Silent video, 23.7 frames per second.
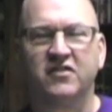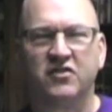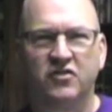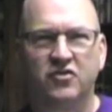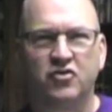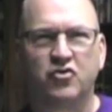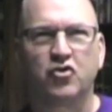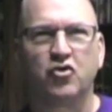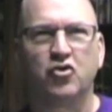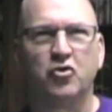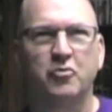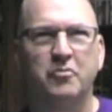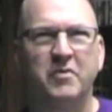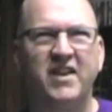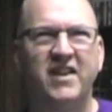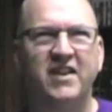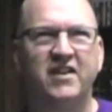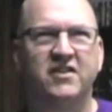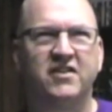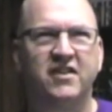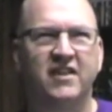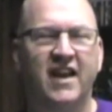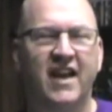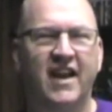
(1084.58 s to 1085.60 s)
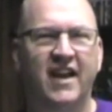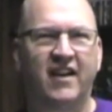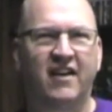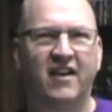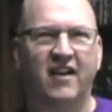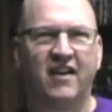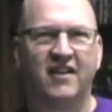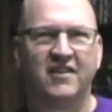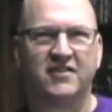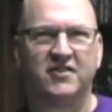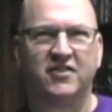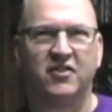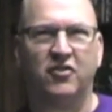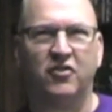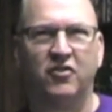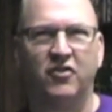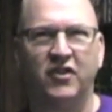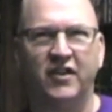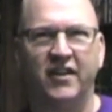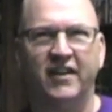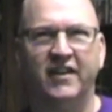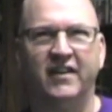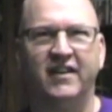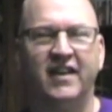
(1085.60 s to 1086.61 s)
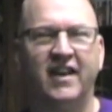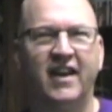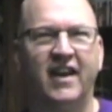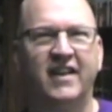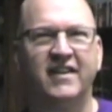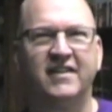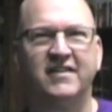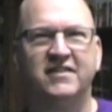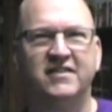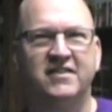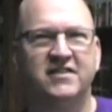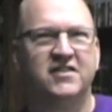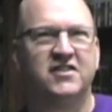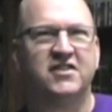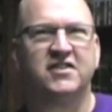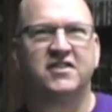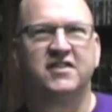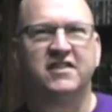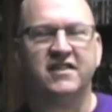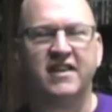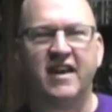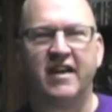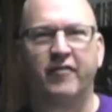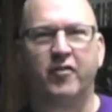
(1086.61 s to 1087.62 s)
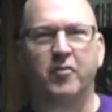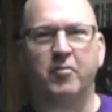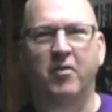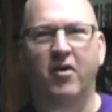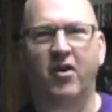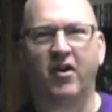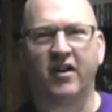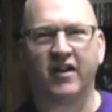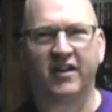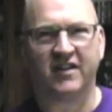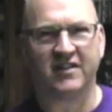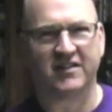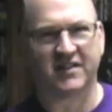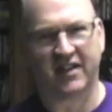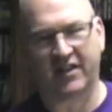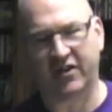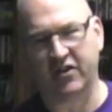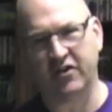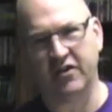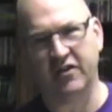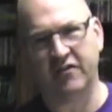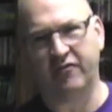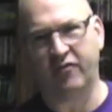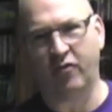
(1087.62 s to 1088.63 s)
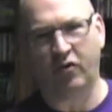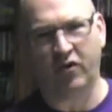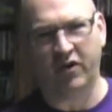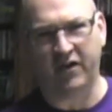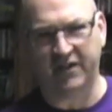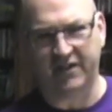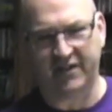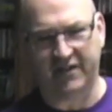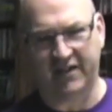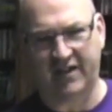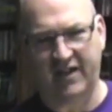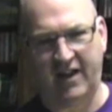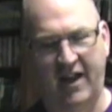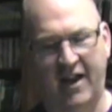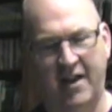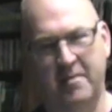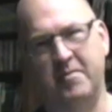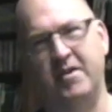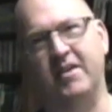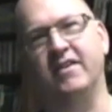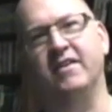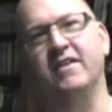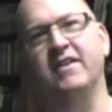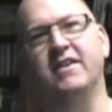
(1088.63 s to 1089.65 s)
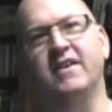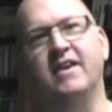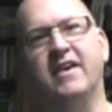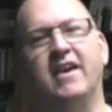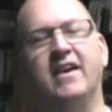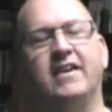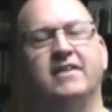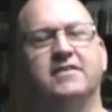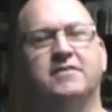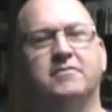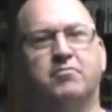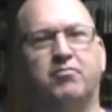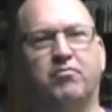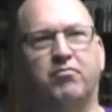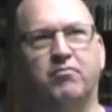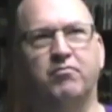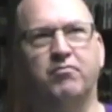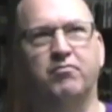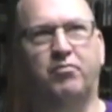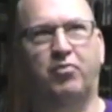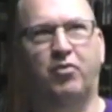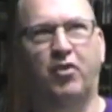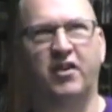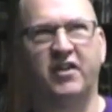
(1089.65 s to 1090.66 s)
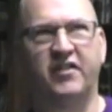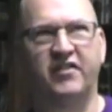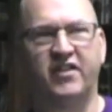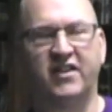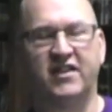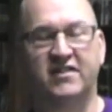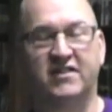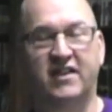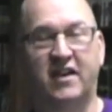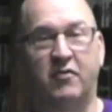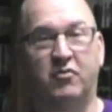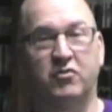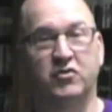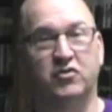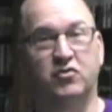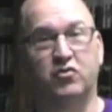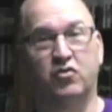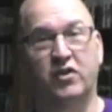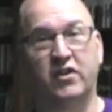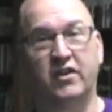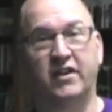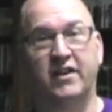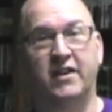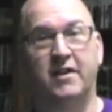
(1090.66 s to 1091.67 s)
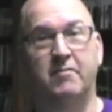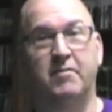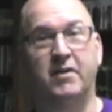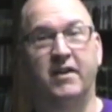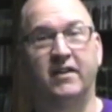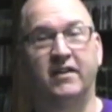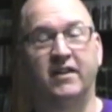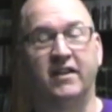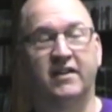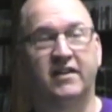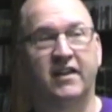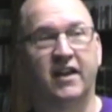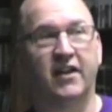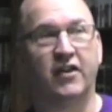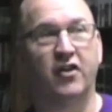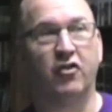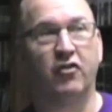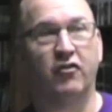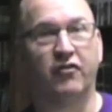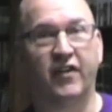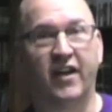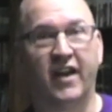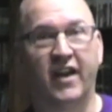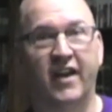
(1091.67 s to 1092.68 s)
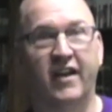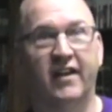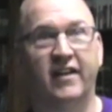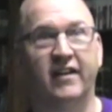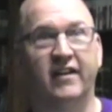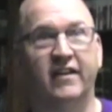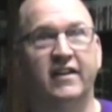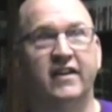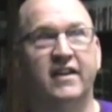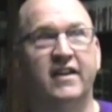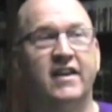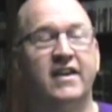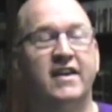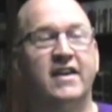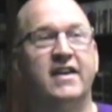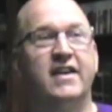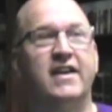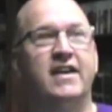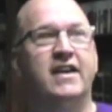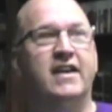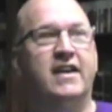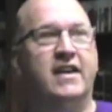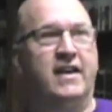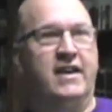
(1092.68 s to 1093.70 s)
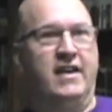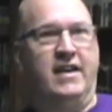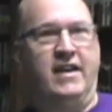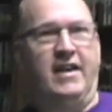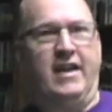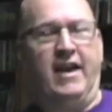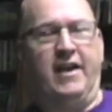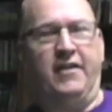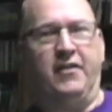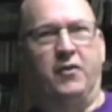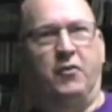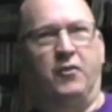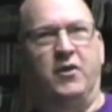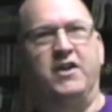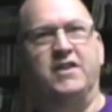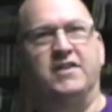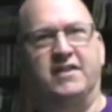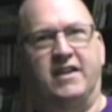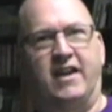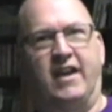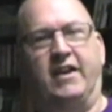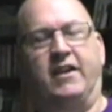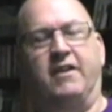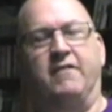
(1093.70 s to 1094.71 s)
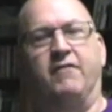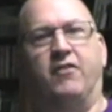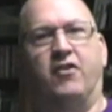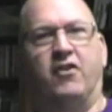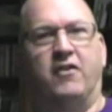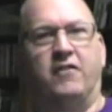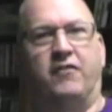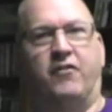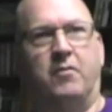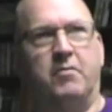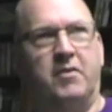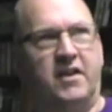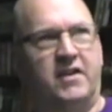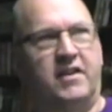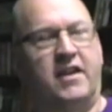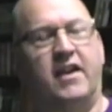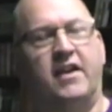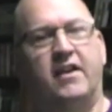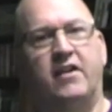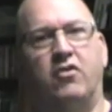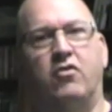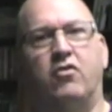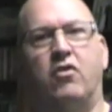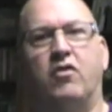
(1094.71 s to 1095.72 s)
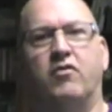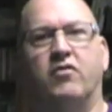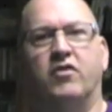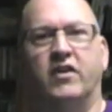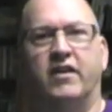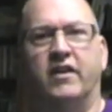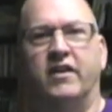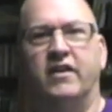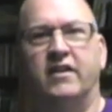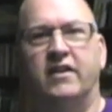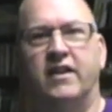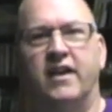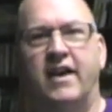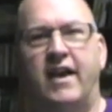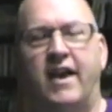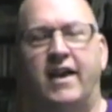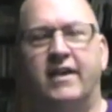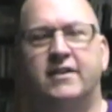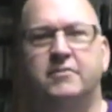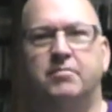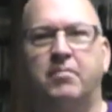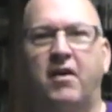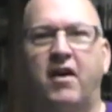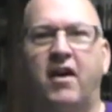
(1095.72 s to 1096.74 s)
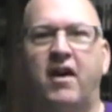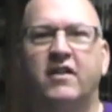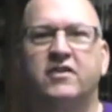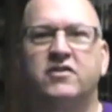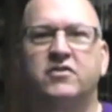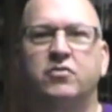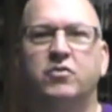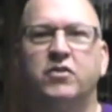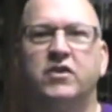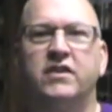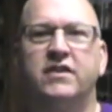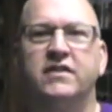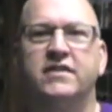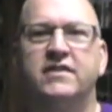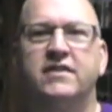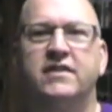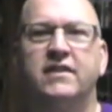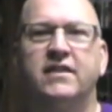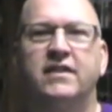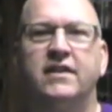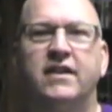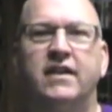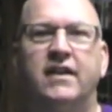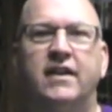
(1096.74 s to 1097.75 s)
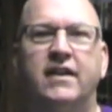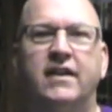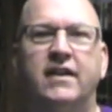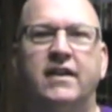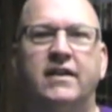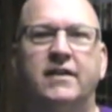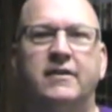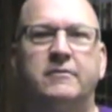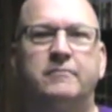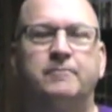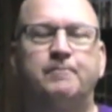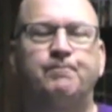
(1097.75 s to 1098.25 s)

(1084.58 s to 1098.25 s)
drew me to that console, and I just never bought it because I couldn't afford it at the time. And as previous, I was really a big Nintendo fan and. And the reason I converted from Nintendo over to Xbox was uh,